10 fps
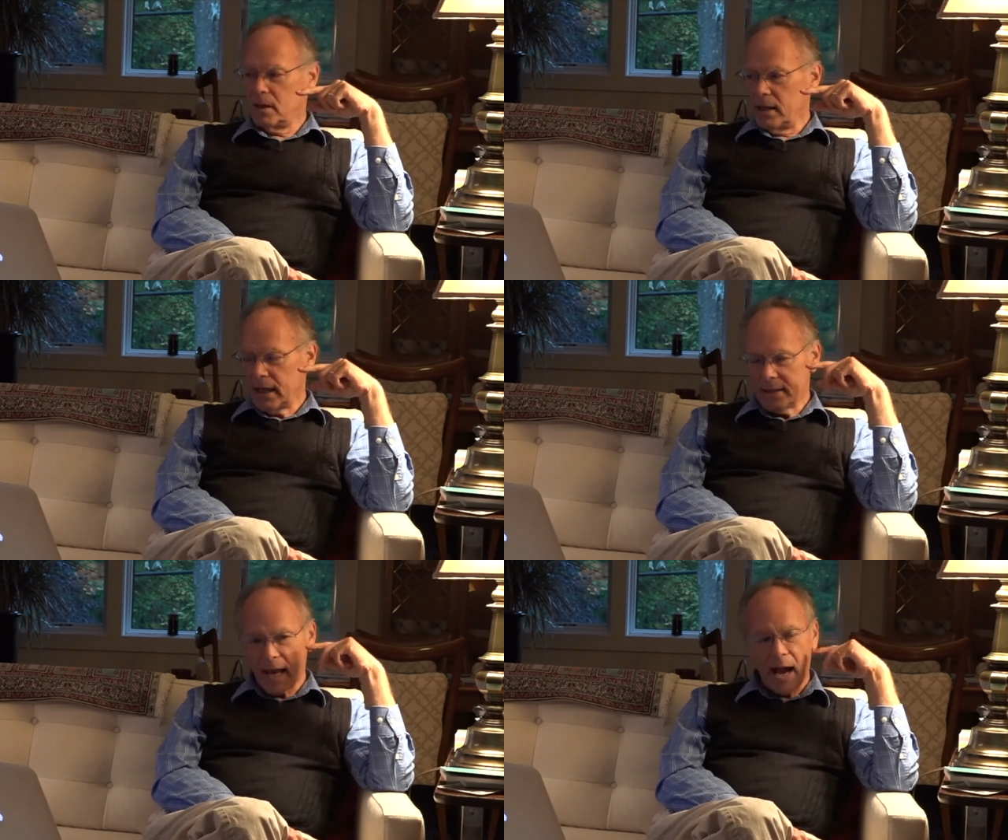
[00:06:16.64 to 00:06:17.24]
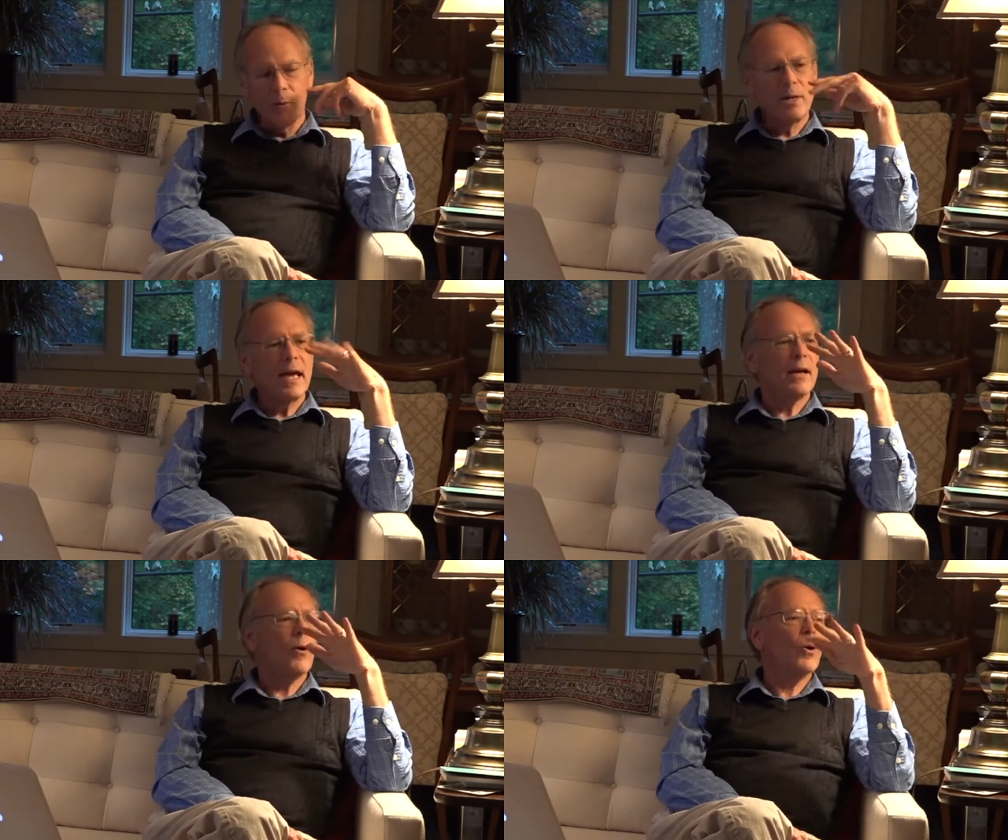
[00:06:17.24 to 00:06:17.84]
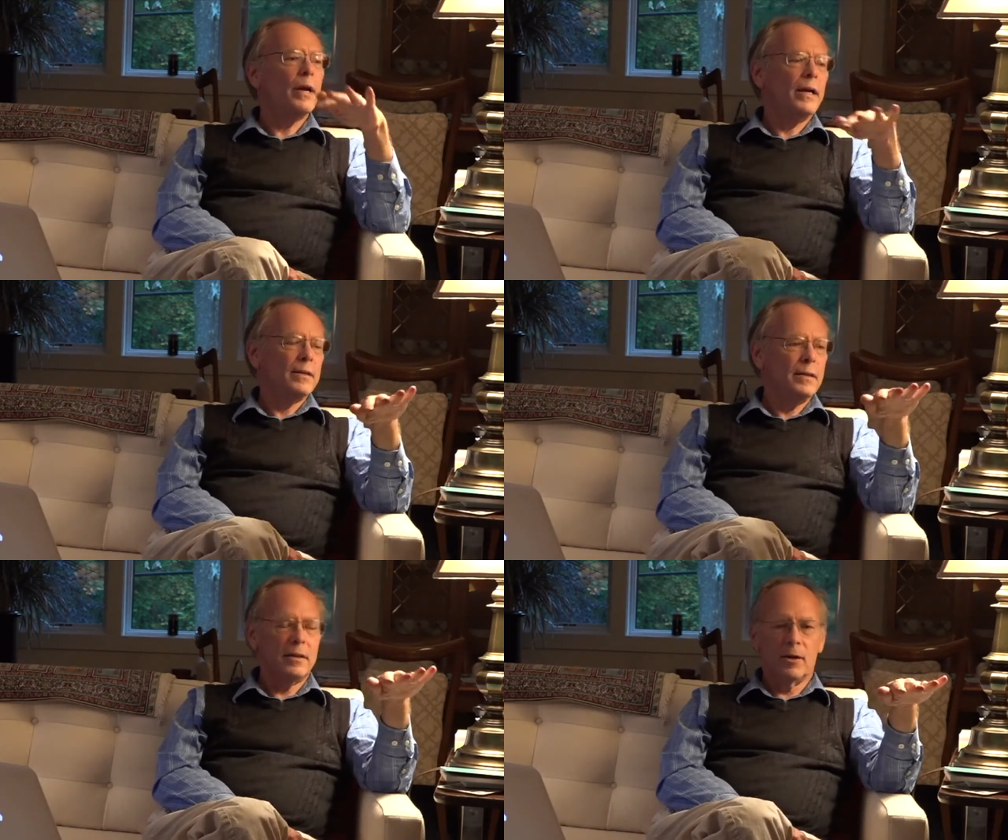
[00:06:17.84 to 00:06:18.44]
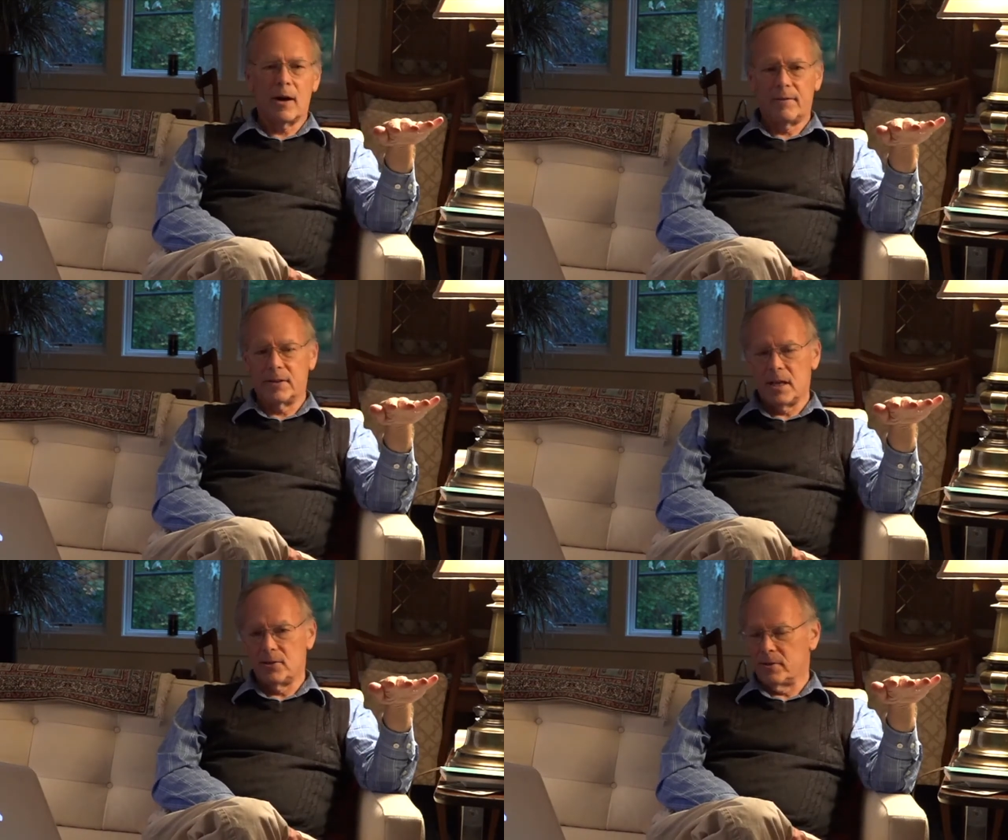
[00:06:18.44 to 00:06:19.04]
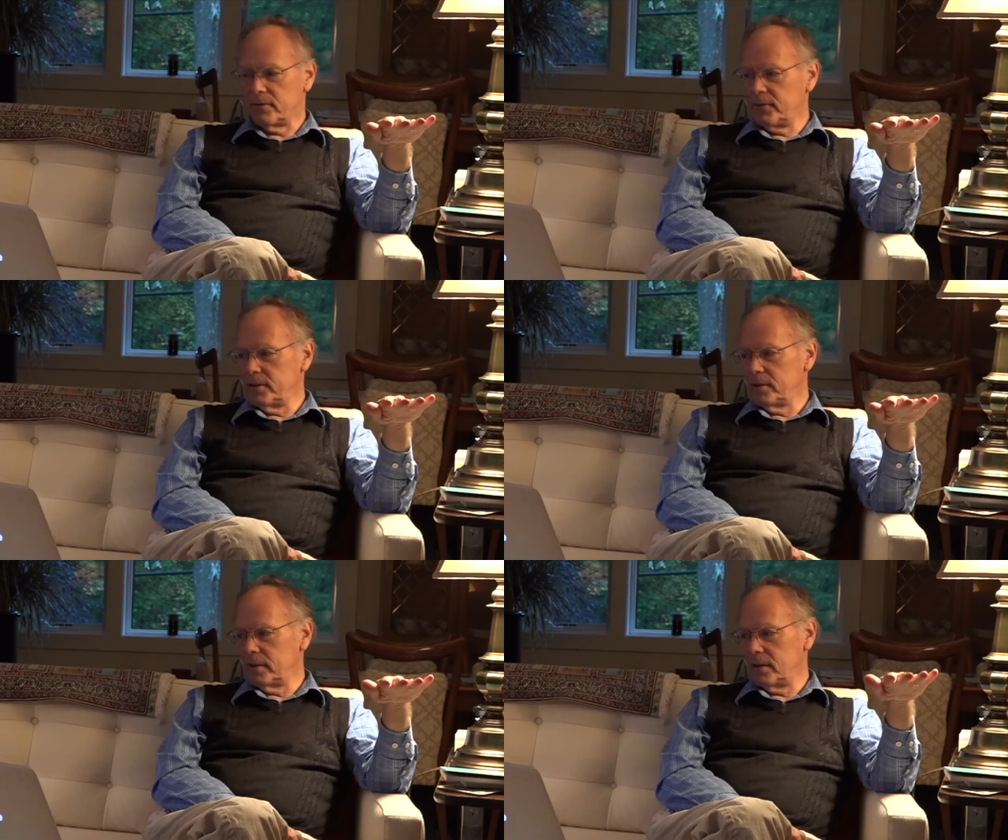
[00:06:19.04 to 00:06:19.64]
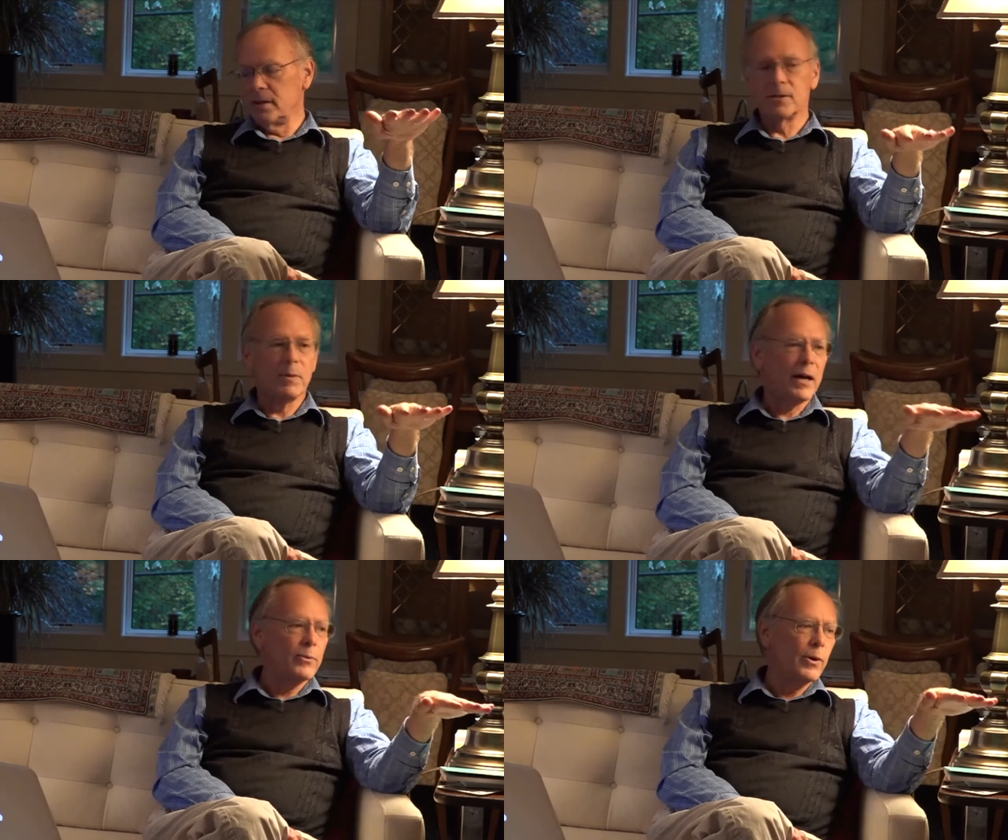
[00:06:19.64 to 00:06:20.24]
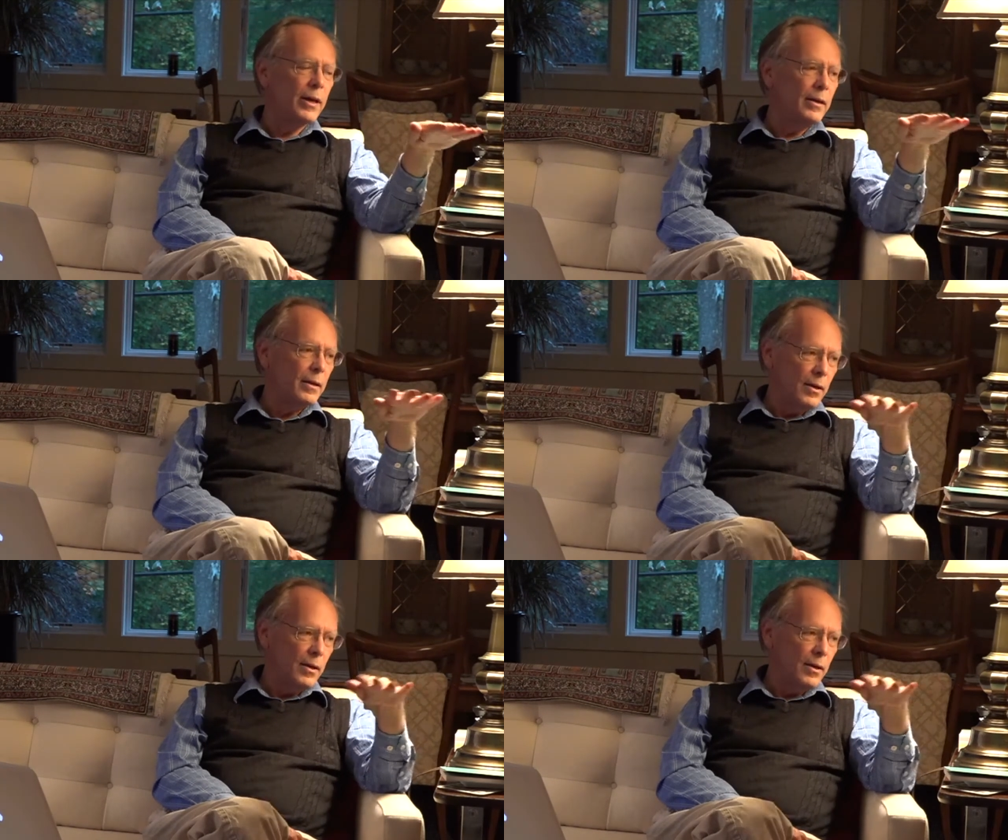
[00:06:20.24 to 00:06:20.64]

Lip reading: It's how we get oriented in the gravitational field, and it is, by the way,